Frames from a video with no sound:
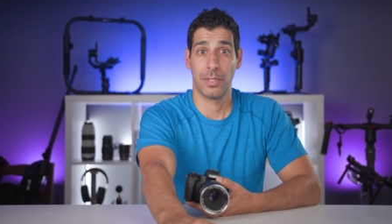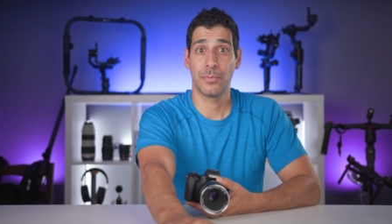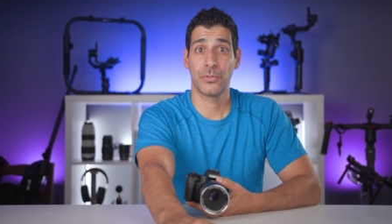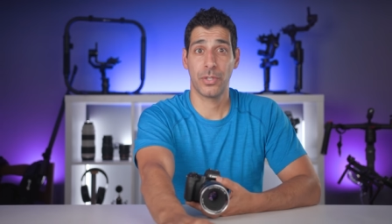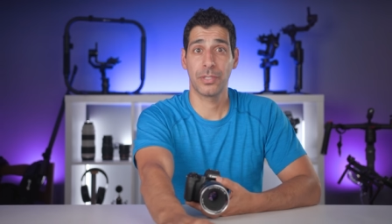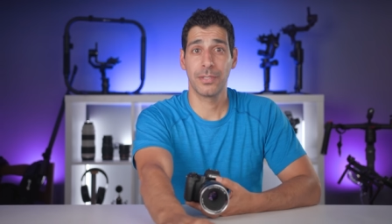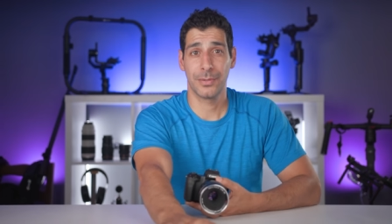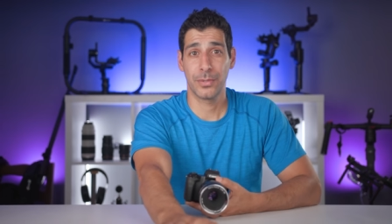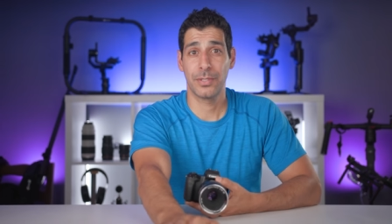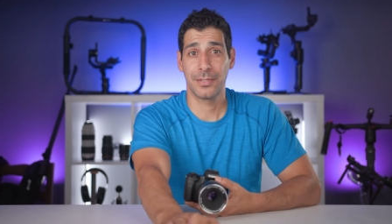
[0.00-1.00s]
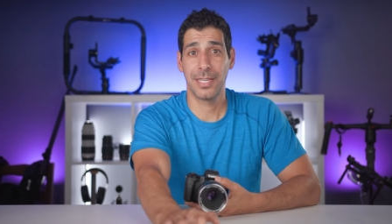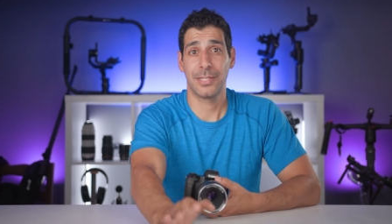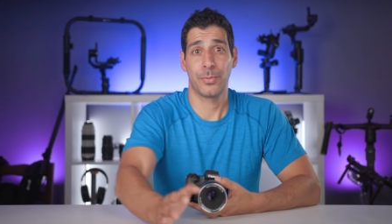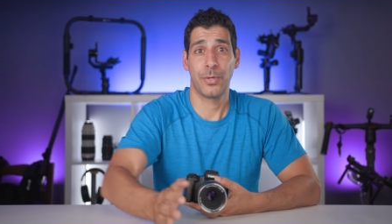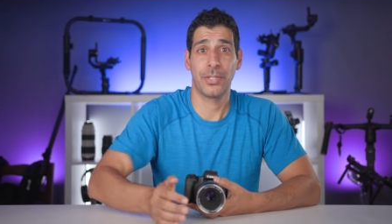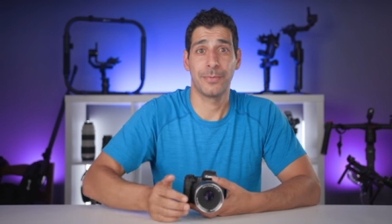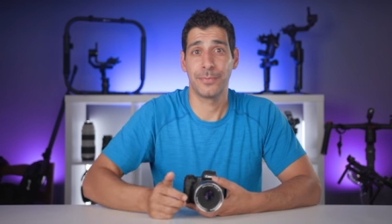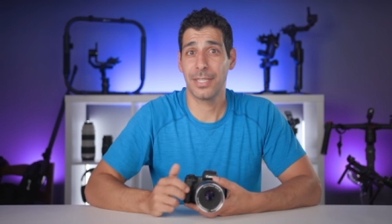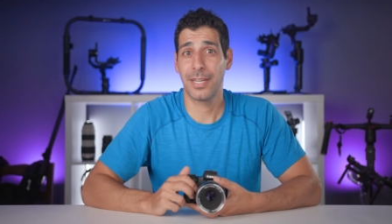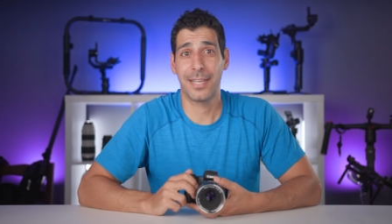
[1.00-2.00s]
I'm struggling with this last part.
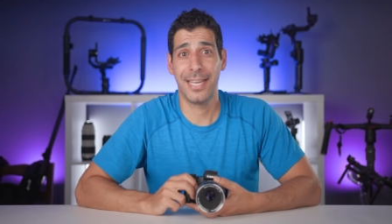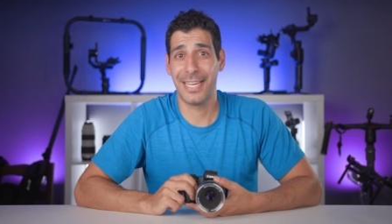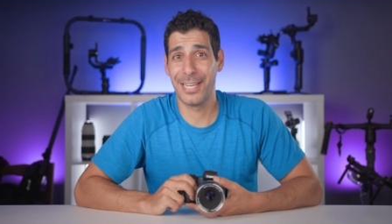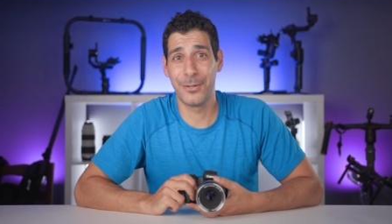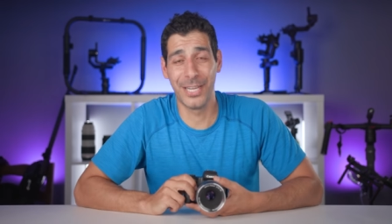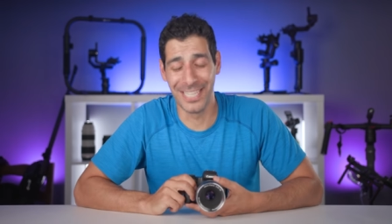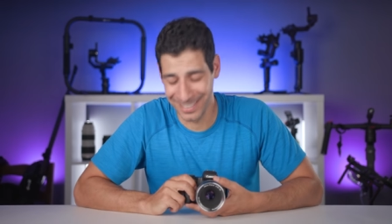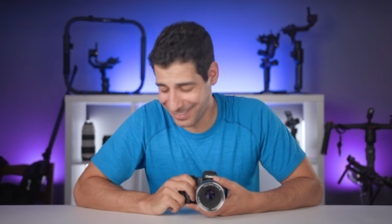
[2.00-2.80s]
Like I can't get away.